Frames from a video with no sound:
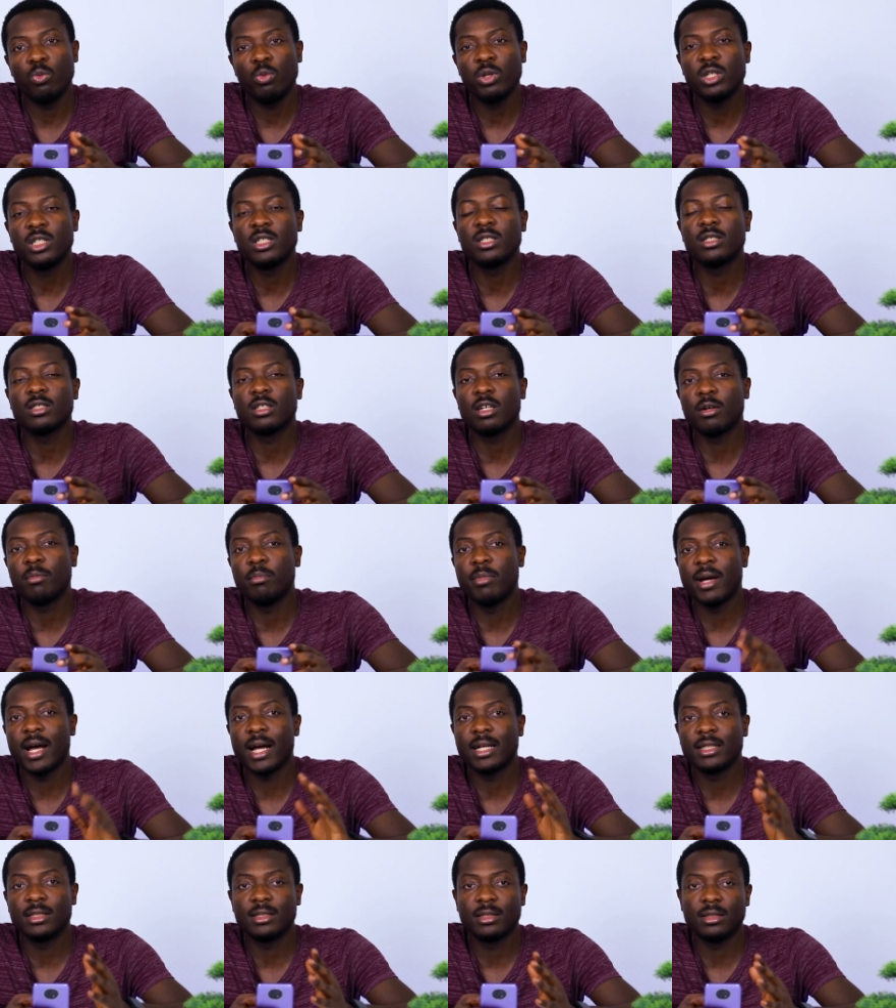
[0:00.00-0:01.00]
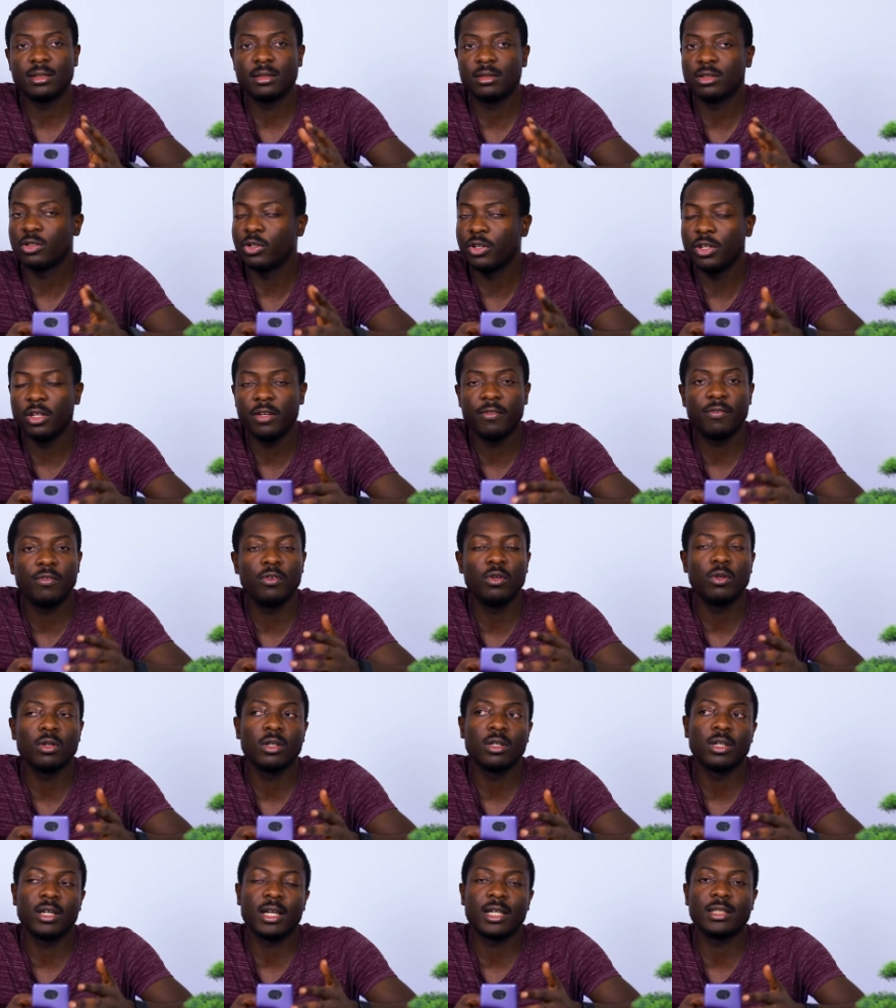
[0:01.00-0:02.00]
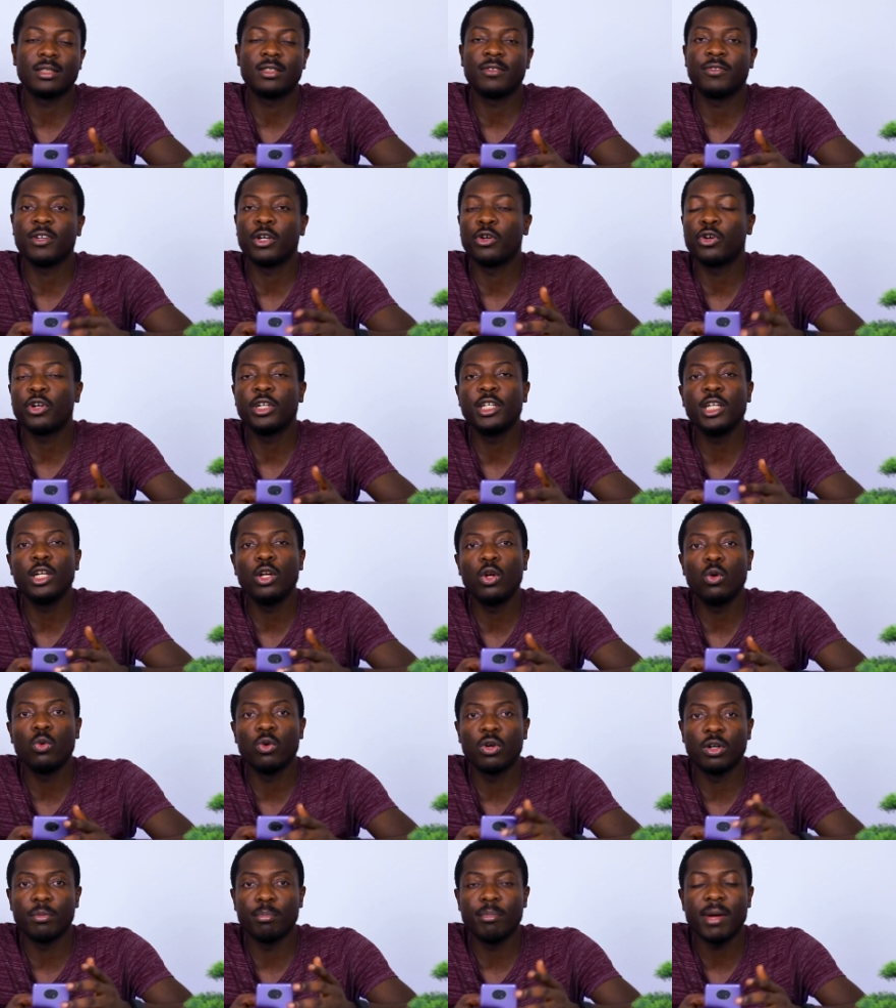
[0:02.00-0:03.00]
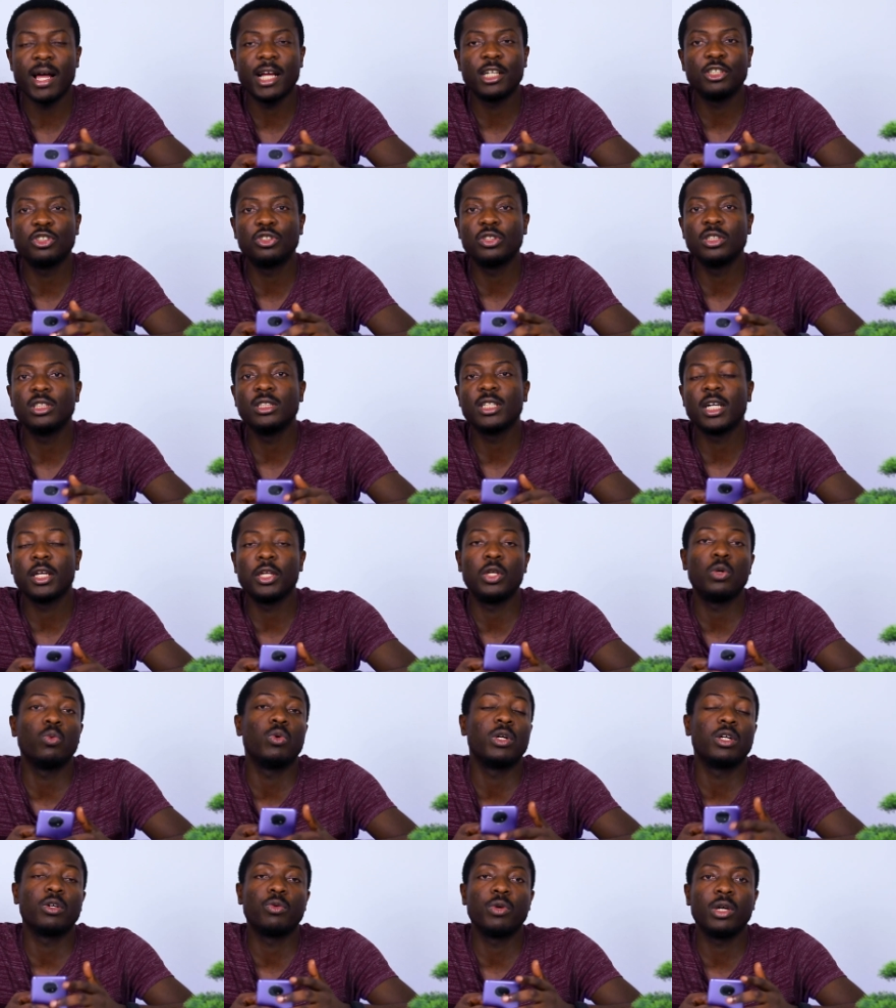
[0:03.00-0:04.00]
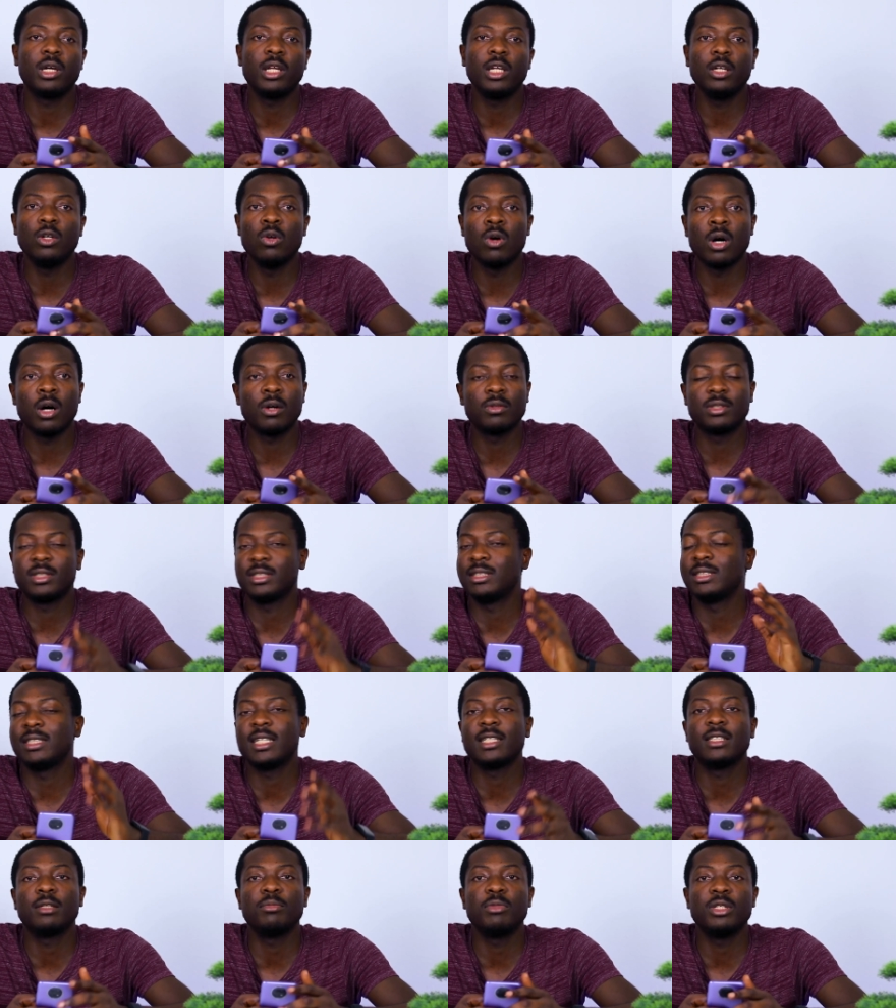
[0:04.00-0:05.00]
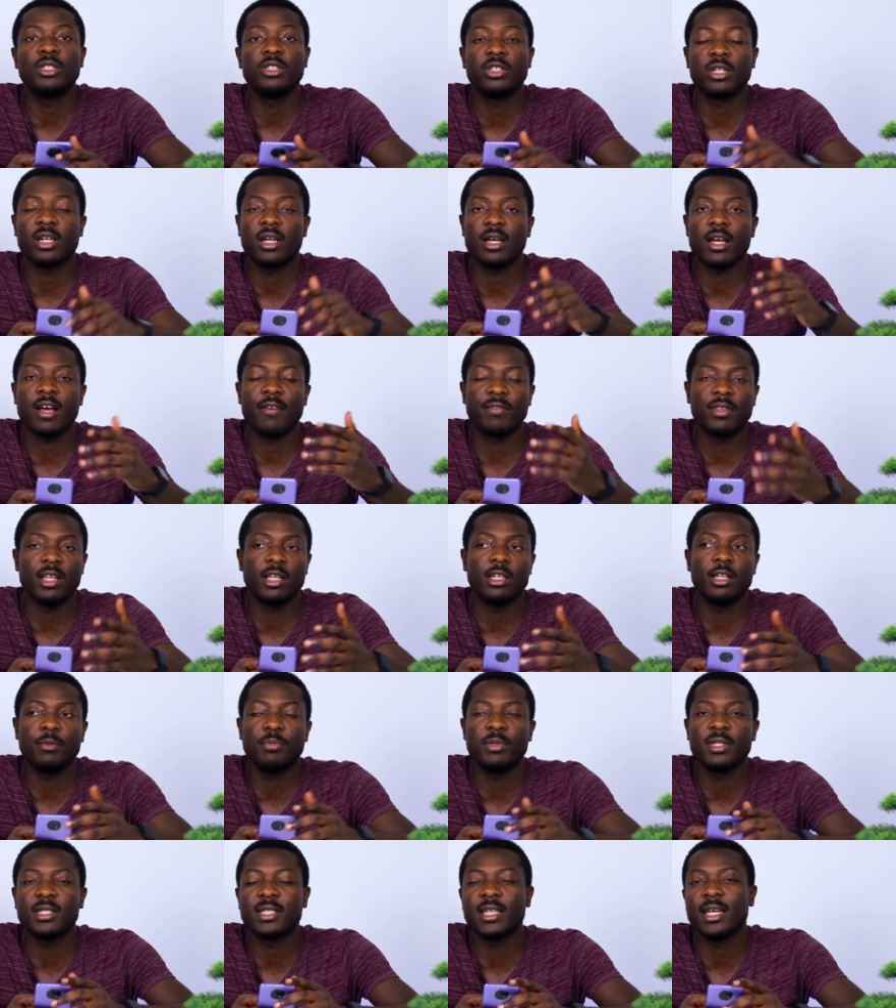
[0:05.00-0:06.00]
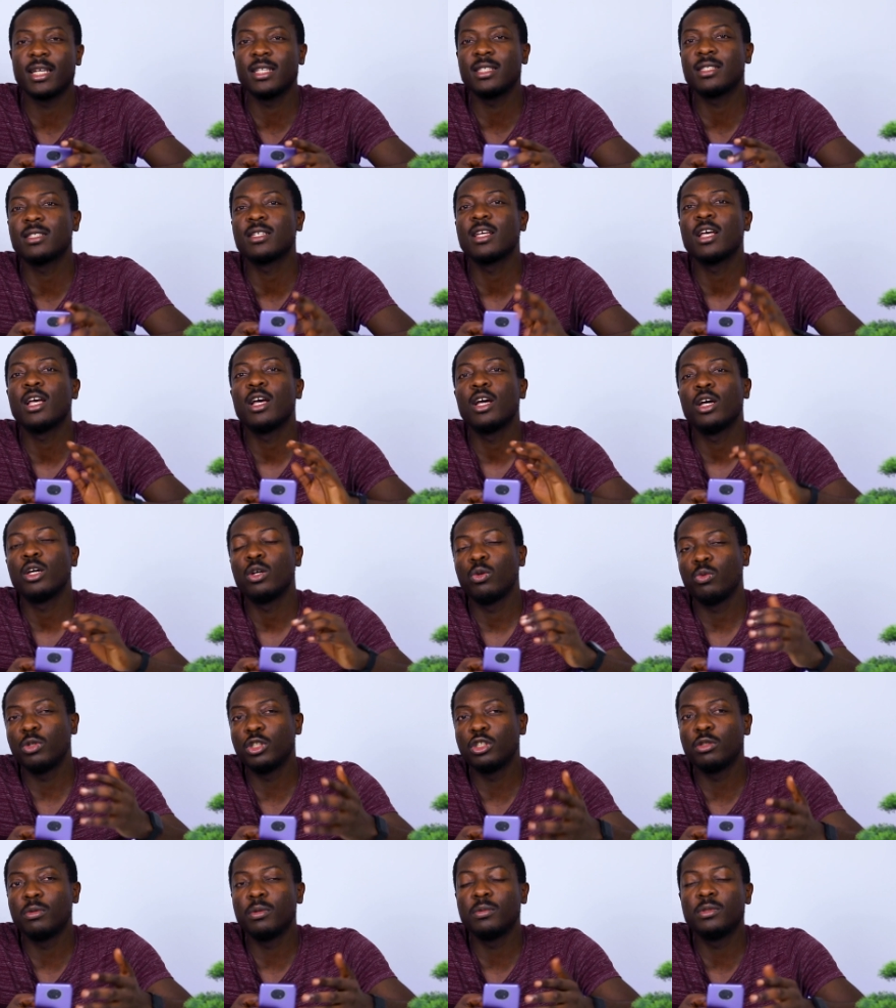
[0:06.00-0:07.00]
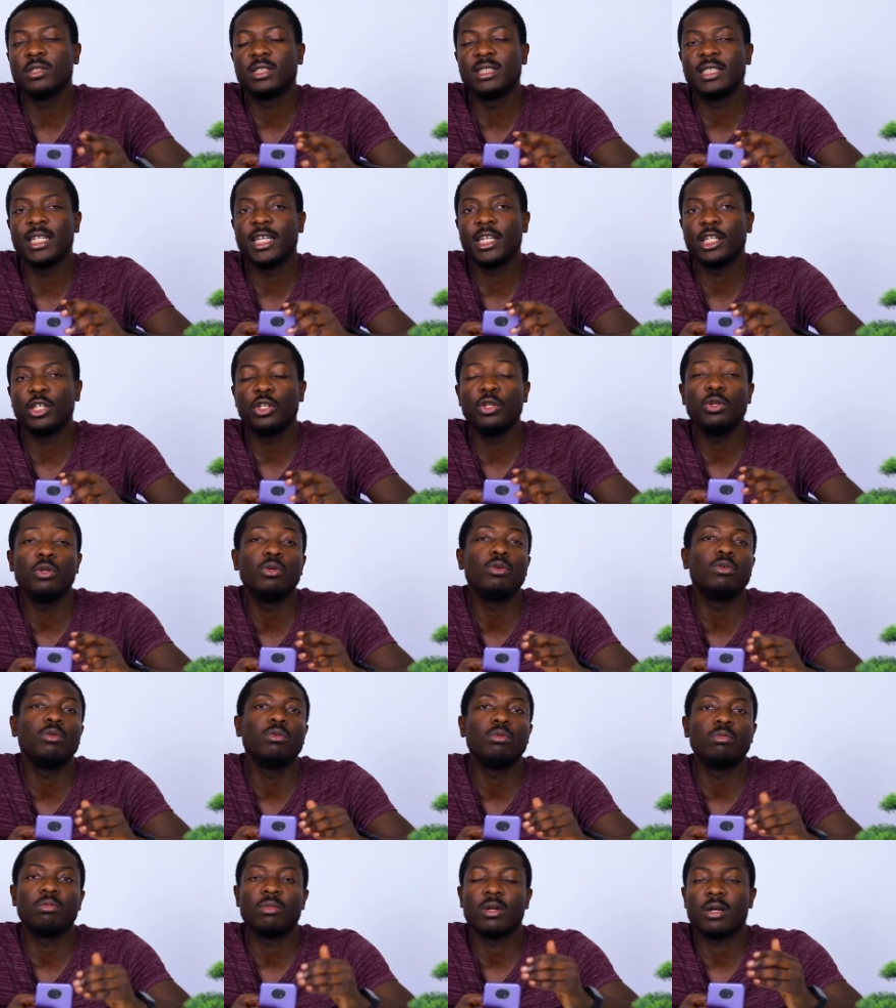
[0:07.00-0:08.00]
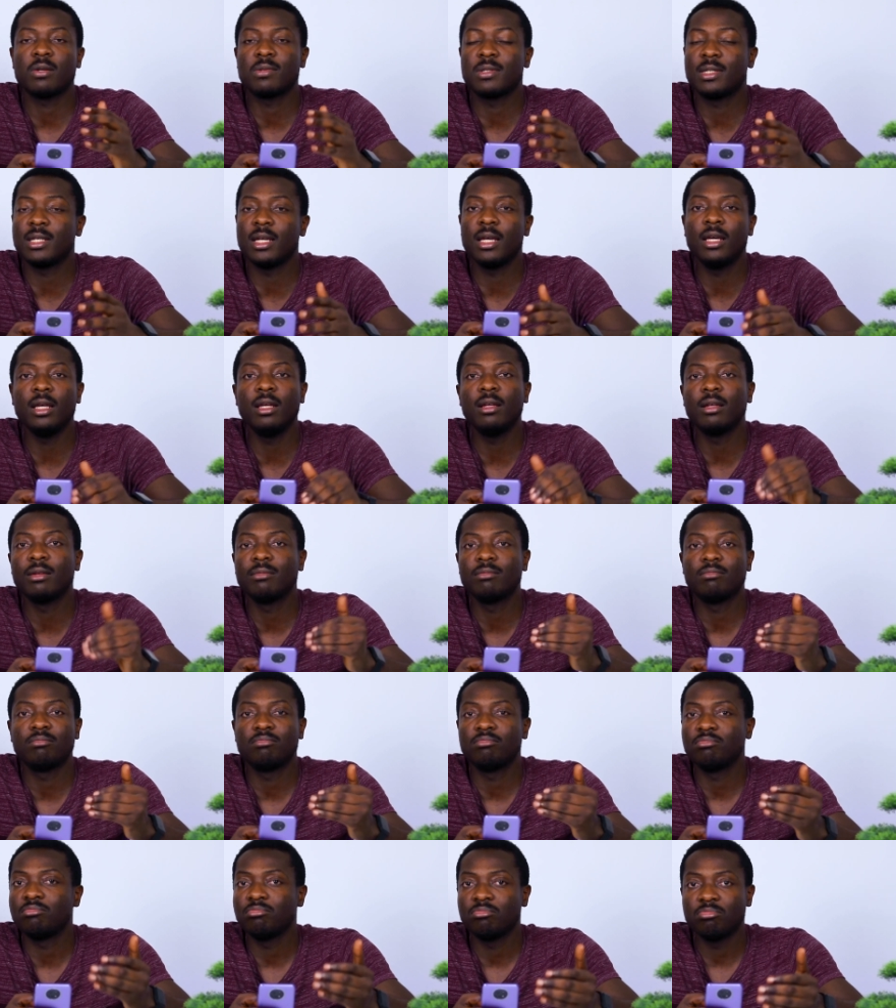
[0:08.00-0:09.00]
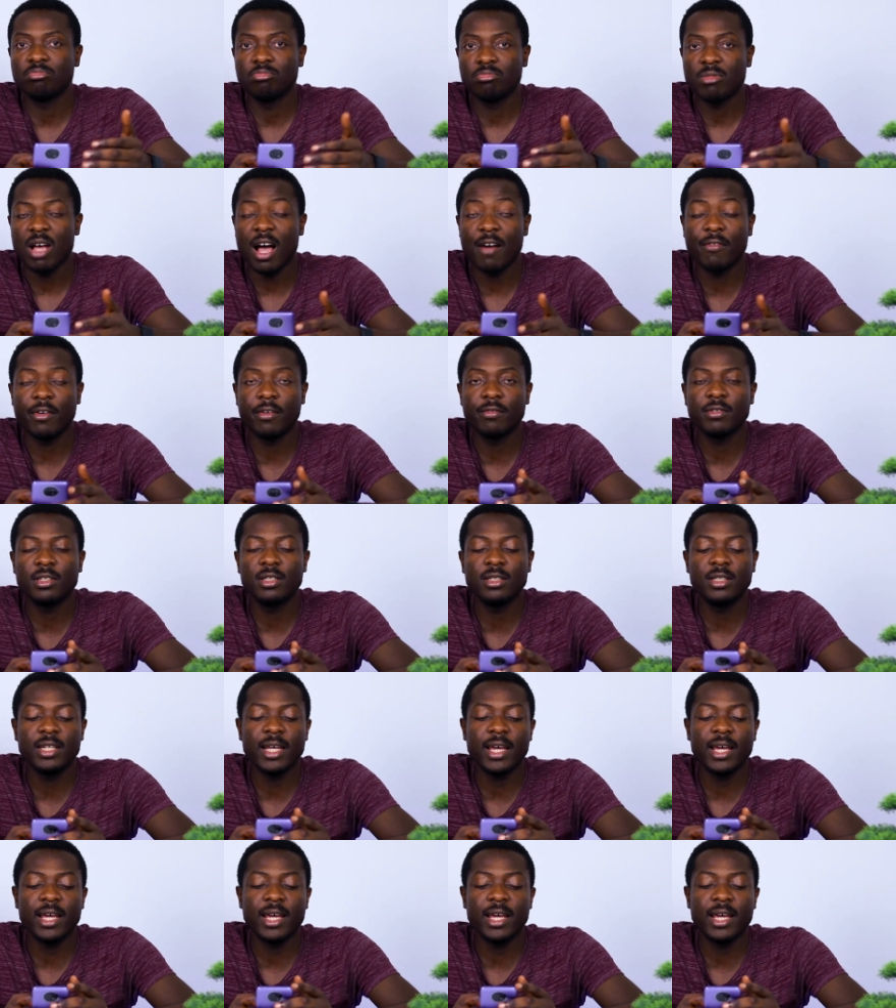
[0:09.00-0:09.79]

Which is not bad. So if you're running low on battery and you want to quickly go out, in 30 minutes you can have 30%, which should be able to take you, I'd say, half of the